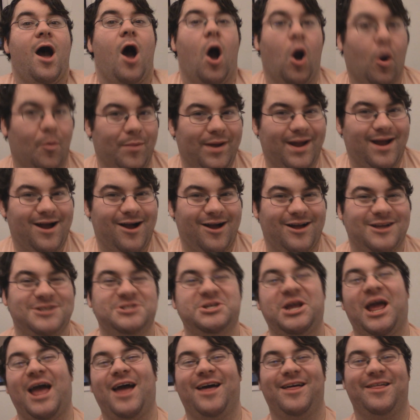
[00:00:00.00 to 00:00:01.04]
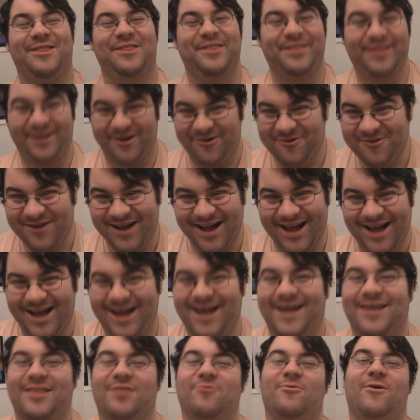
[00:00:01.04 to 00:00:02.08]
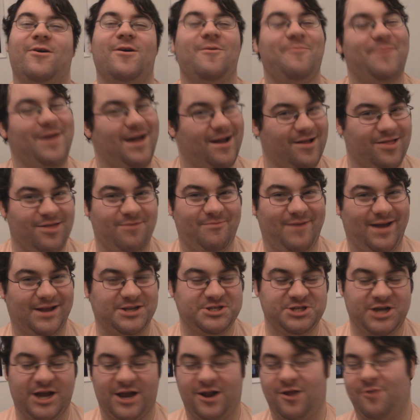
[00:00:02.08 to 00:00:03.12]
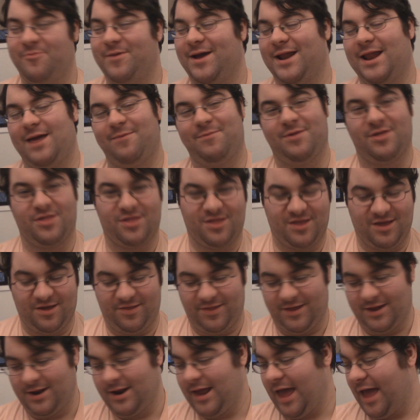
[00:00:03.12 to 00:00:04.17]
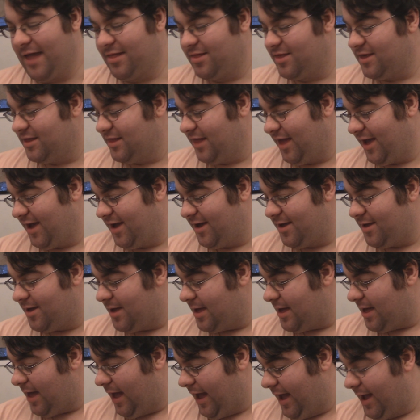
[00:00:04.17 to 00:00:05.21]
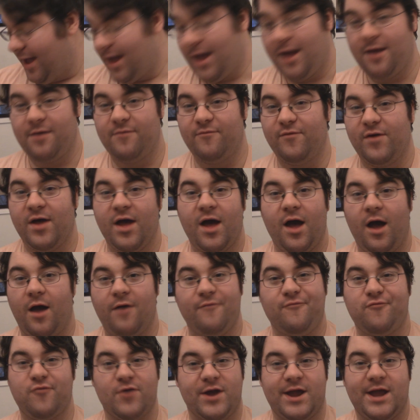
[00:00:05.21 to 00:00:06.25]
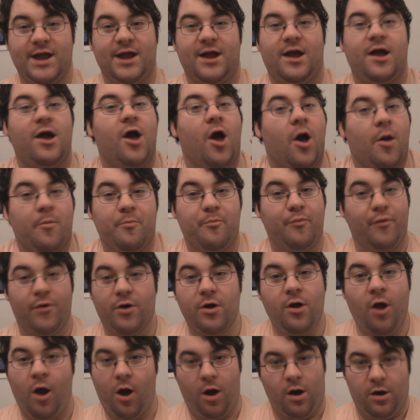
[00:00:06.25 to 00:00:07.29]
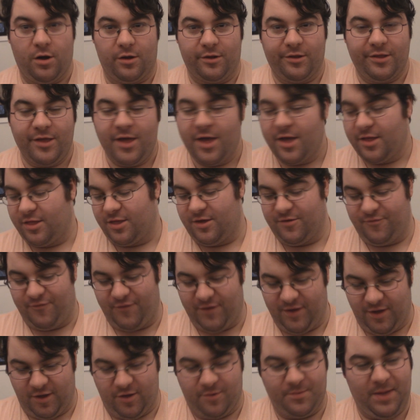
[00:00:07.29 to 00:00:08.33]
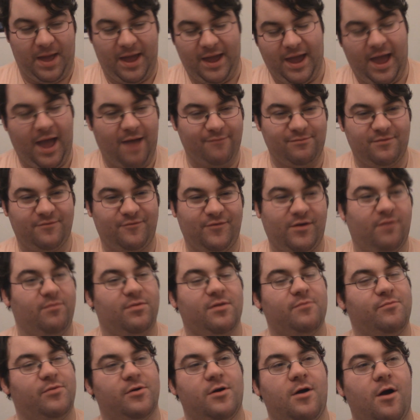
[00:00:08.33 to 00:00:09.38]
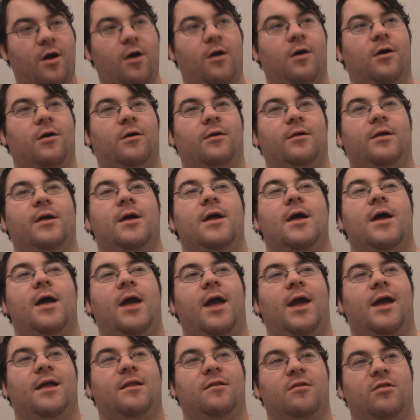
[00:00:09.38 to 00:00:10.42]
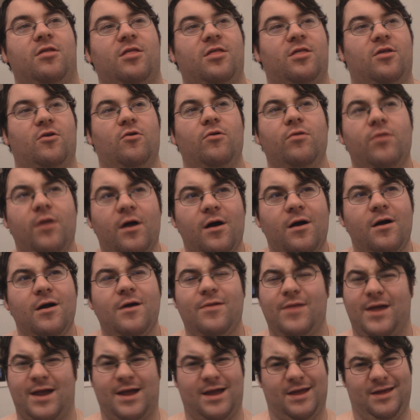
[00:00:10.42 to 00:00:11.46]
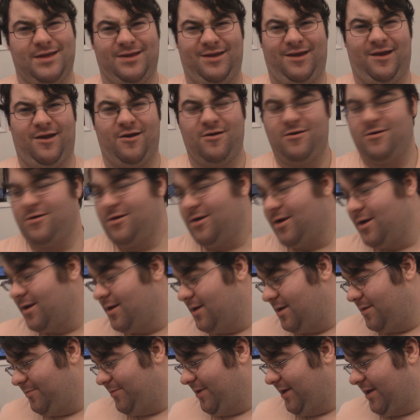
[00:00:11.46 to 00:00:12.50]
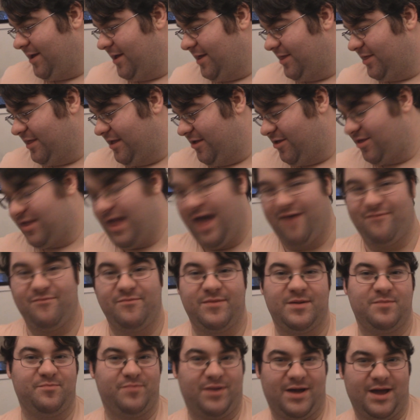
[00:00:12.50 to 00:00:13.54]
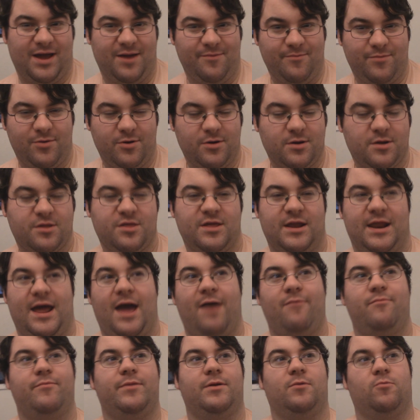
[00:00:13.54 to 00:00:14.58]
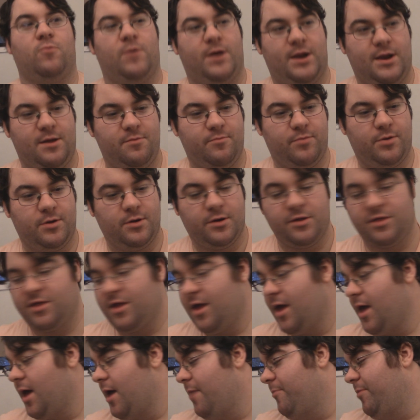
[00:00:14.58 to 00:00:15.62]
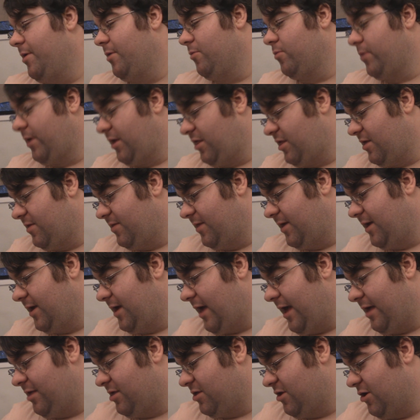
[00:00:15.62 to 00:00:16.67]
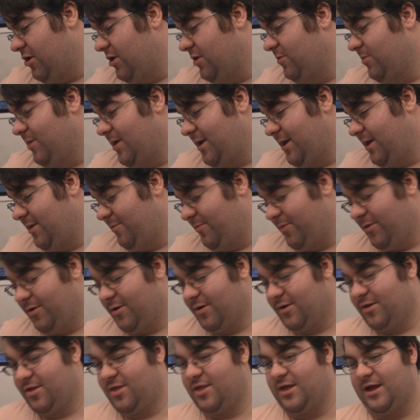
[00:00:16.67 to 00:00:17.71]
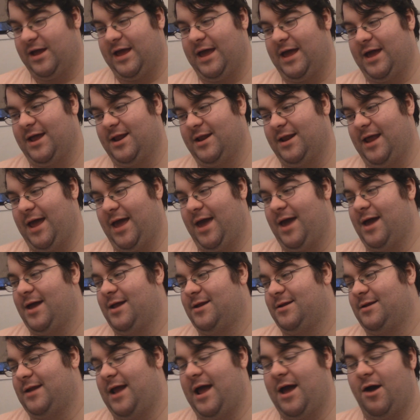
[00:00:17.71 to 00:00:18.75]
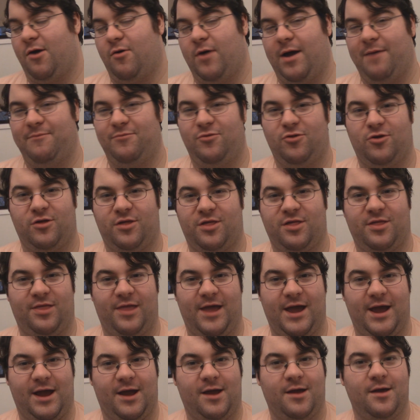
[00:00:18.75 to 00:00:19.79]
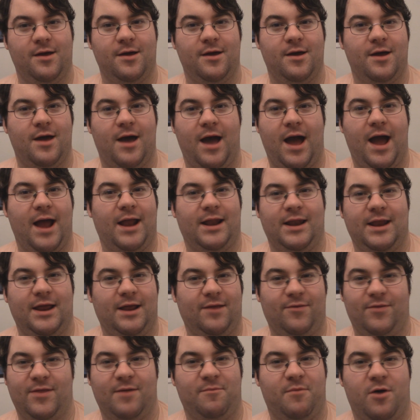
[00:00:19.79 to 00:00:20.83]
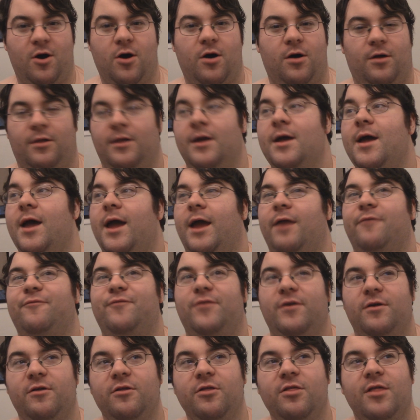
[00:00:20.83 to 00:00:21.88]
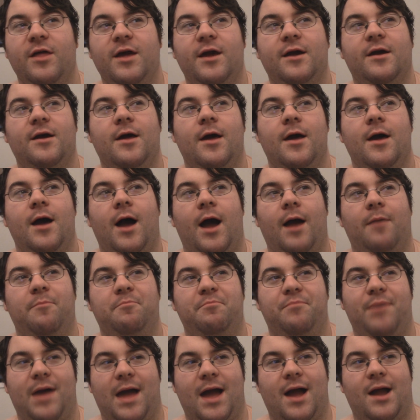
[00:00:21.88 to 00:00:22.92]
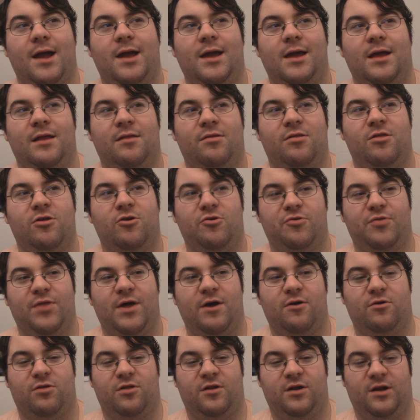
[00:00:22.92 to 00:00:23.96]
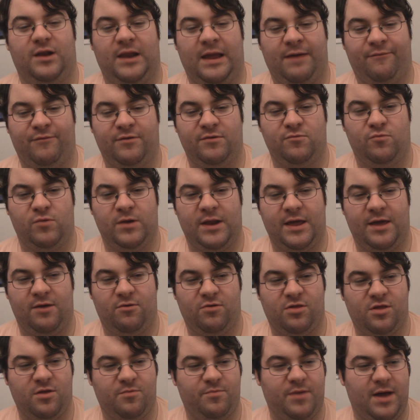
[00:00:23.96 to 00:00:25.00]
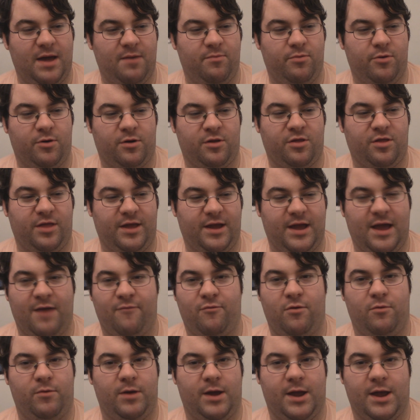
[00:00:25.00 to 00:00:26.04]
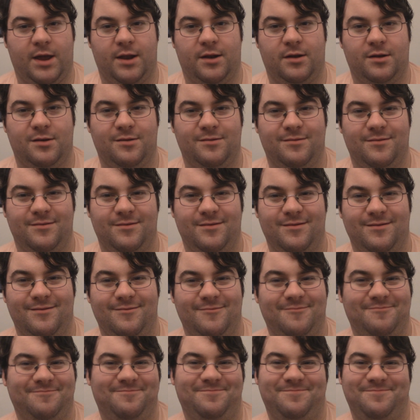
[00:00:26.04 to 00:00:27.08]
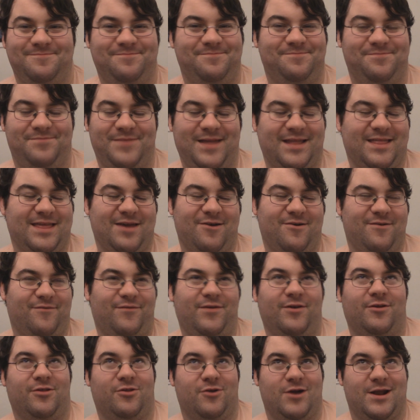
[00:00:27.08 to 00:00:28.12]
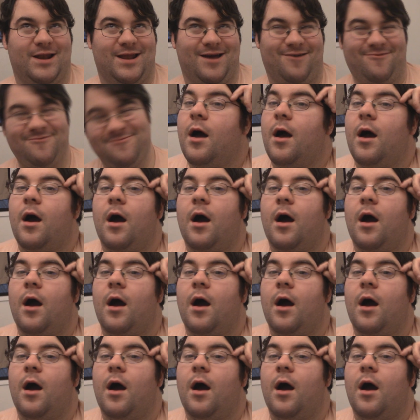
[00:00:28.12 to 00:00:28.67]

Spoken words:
Oh my gosh, hello guys! Welcome back to my channel. My name is Dylan, and today I have a freaking book haul to film. I haven't filmed a book haul in so long, like a year, because I just haven't been buying books and I haven't been reading books. But recently I started reading books again, and now I'm just like, I need them all. It feels like I'm back in 2011 when I used to buy books like every weekend. That's how it feels right now.